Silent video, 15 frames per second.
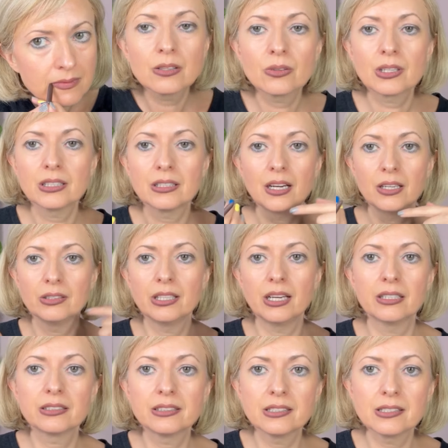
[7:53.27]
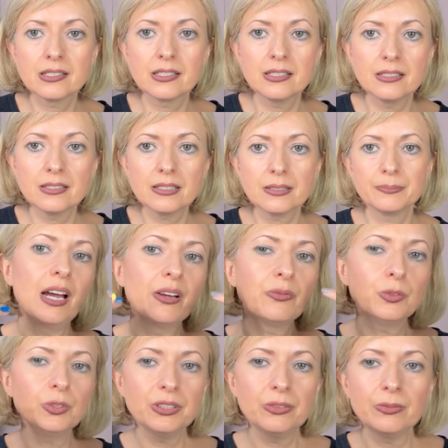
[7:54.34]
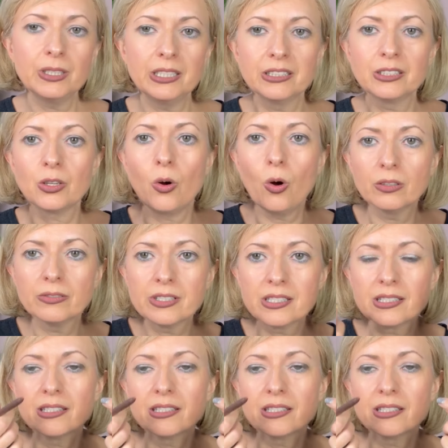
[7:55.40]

Look at how dark this is. I wouldn't wear it always.